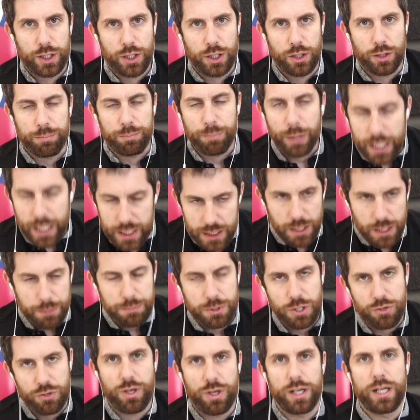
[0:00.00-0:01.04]
Your
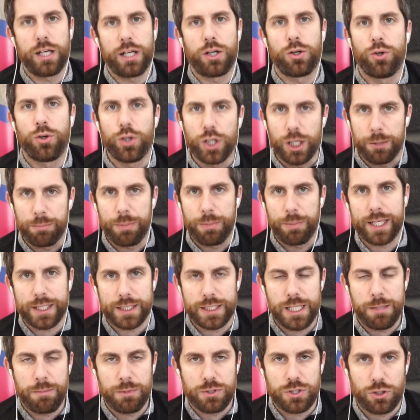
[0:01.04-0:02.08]
payslips are ready to go, your bank
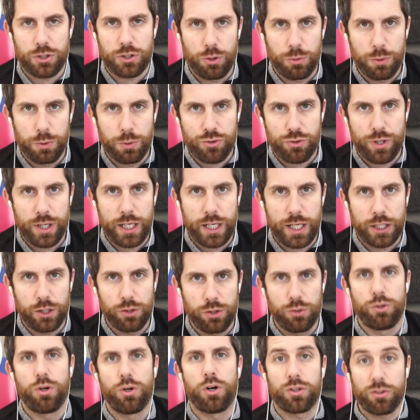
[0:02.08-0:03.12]
statements are always ready to go
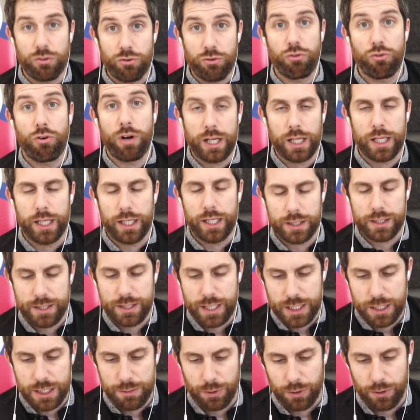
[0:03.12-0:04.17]
or readily
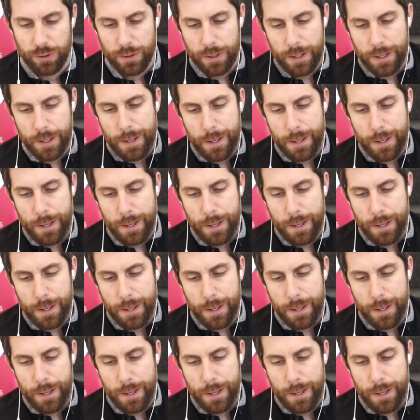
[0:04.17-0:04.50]
accessible.